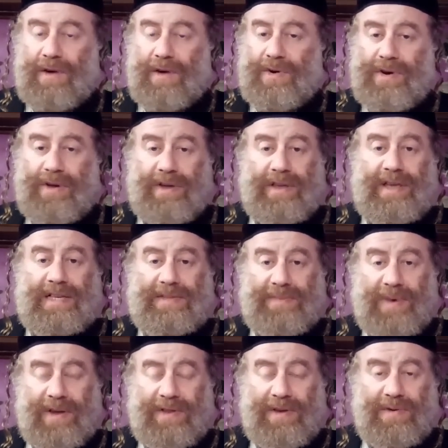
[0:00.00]
Or yes,
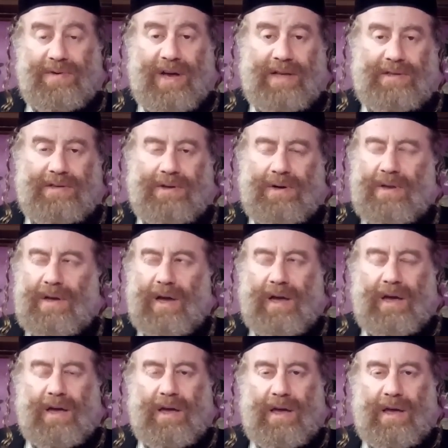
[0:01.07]
mother, you're right. So
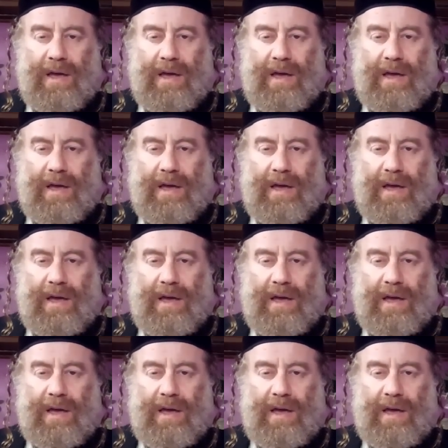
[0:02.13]
like